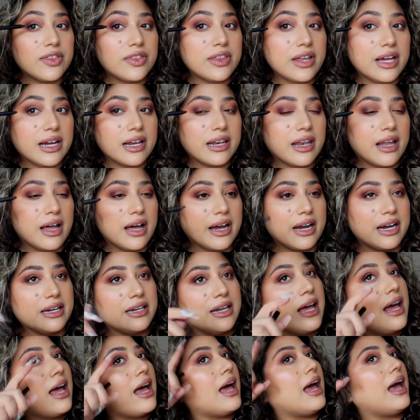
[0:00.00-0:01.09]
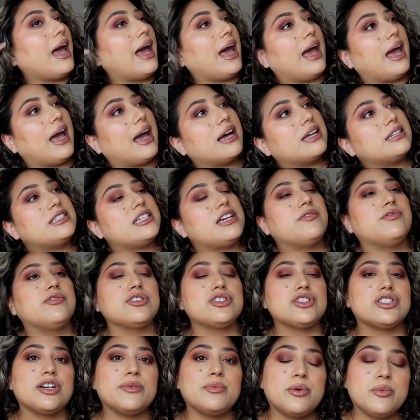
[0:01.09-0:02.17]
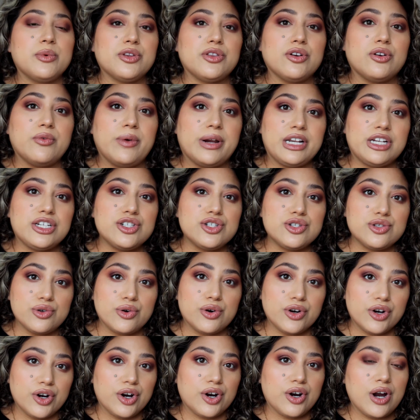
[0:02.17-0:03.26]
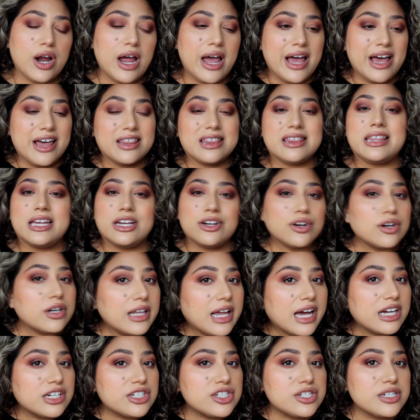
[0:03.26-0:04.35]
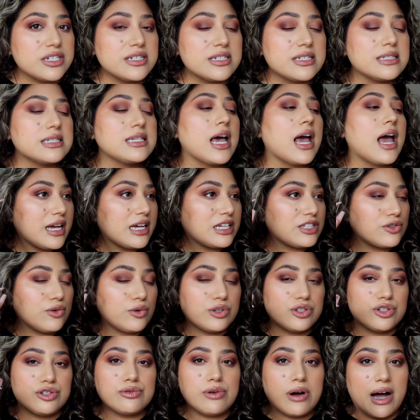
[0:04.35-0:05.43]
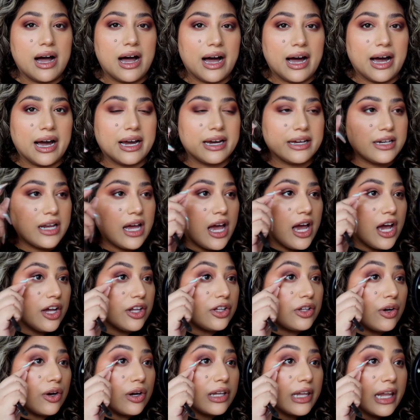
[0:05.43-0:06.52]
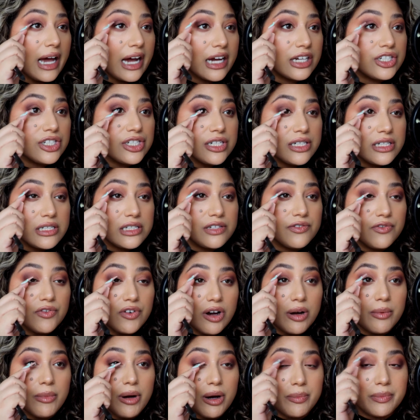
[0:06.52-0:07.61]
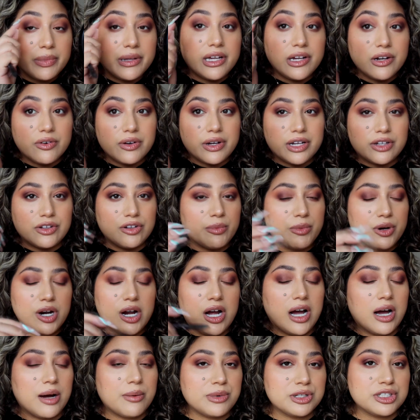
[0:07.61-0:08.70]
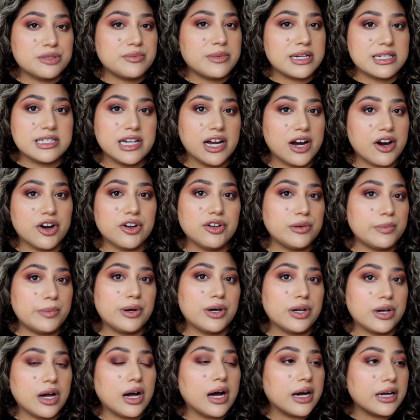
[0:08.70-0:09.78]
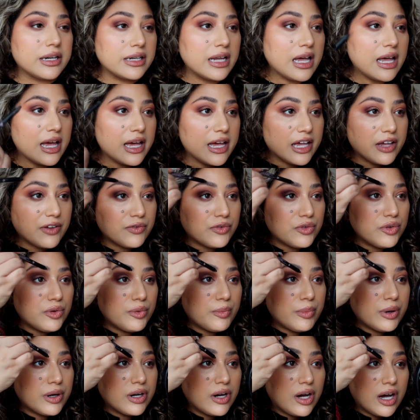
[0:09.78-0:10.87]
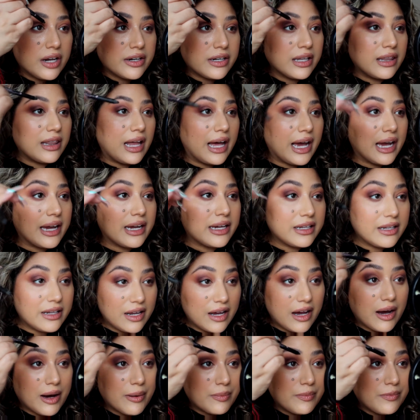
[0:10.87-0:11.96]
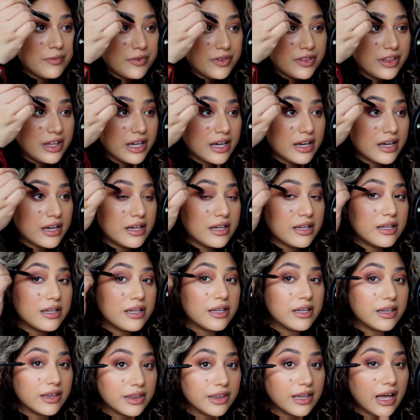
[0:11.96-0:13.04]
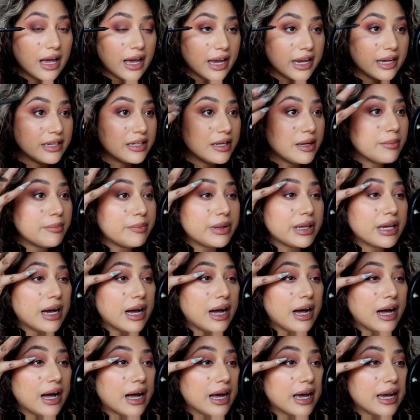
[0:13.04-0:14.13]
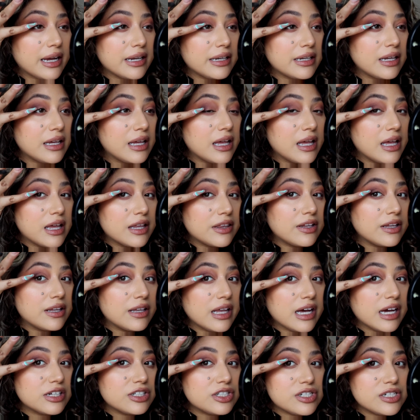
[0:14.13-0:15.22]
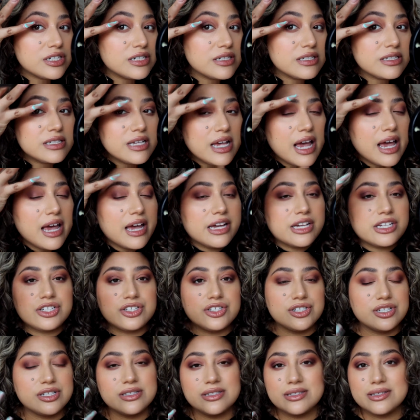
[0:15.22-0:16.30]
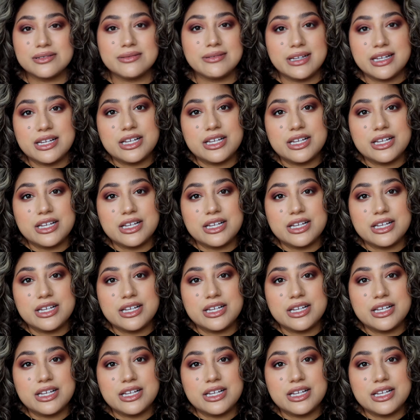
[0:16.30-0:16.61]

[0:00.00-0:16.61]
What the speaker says: thick line, and if you're someone with already shorter, thinner lashes, it's going to hide your lashes from appearing. No matter how much mascara you put on, if you put on a thick line behind the lashes, it's just